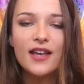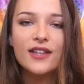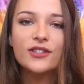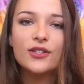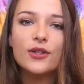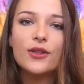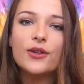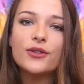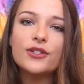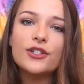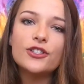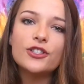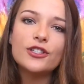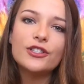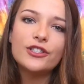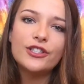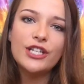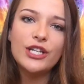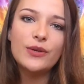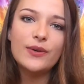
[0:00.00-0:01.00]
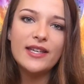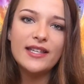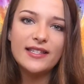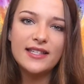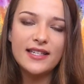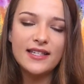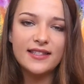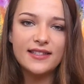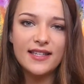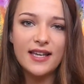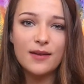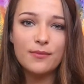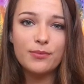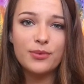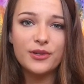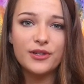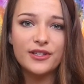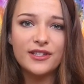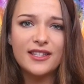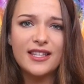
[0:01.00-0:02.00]
So those are just two easy
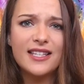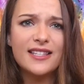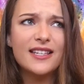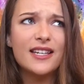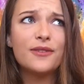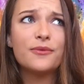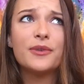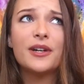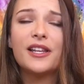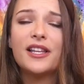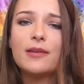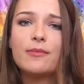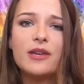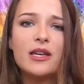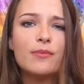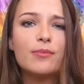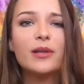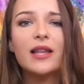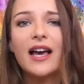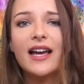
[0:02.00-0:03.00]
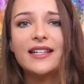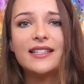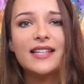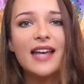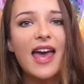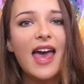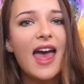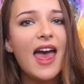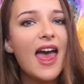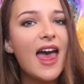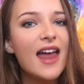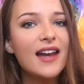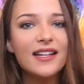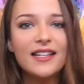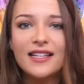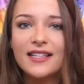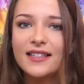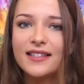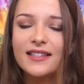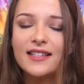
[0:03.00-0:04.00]
examples. This can really be applied to
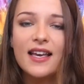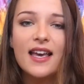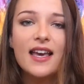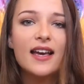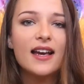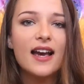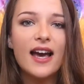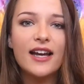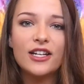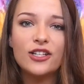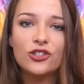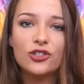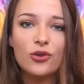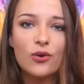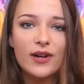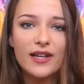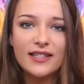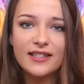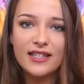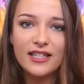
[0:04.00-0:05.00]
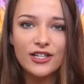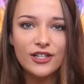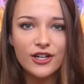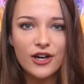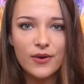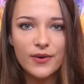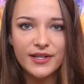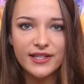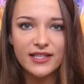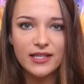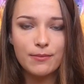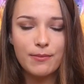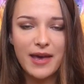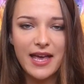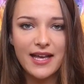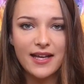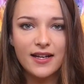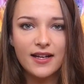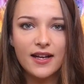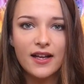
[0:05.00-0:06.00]
any kind of choice that you're going to
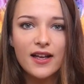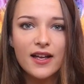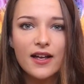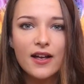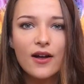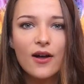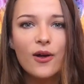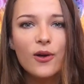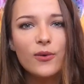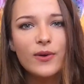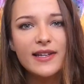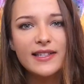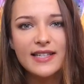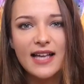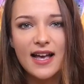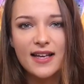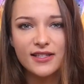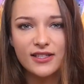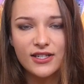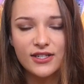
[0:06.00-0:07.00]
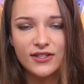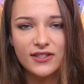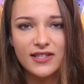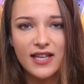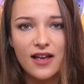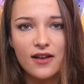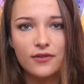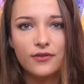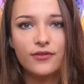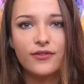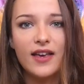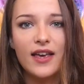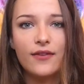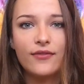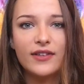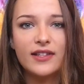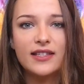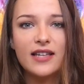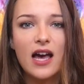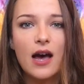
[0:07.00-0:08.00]
make. Always ask yourself
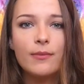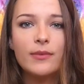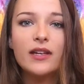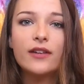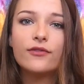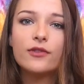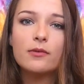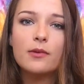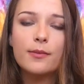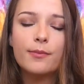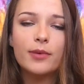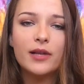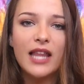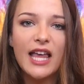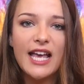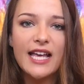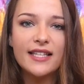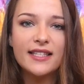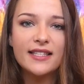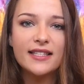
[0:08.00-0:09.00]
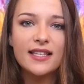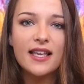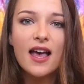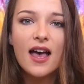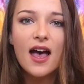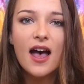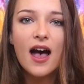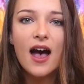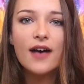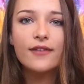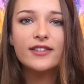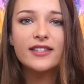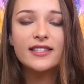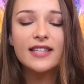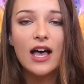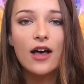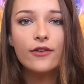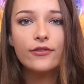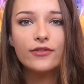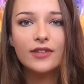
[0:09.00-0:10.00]
if it's coming from a place of
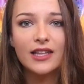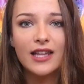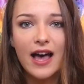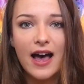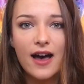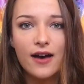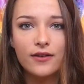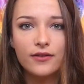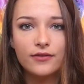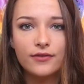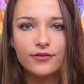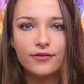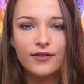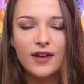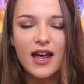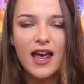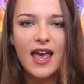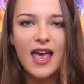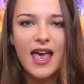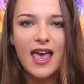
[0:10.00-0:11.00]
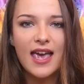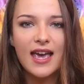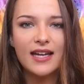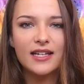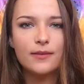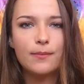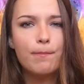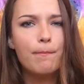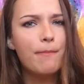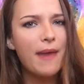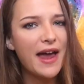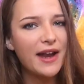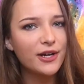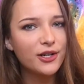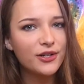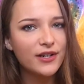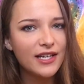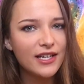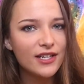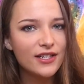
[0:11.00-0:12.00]
self-love and
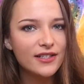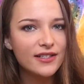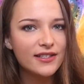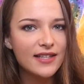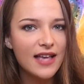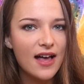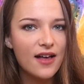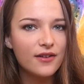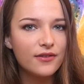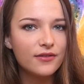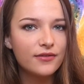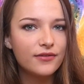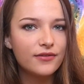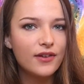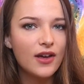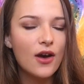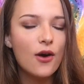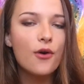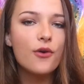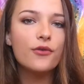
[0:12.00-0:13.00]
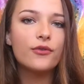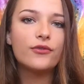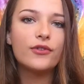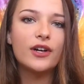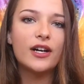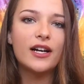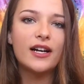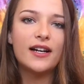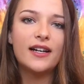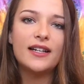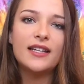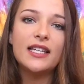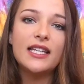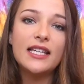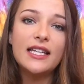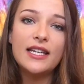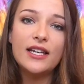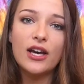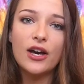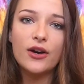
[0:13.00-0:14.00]
bettering yourself over
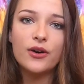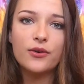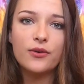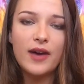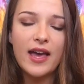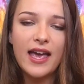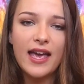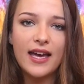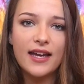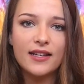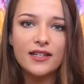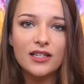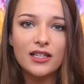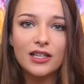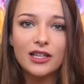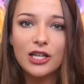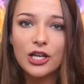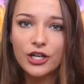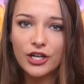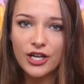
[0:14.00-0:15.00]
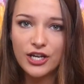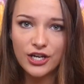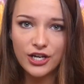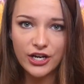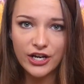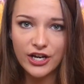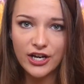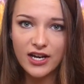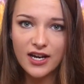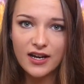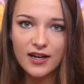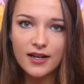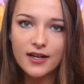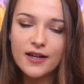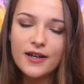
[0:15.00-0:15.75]
ego and looking good.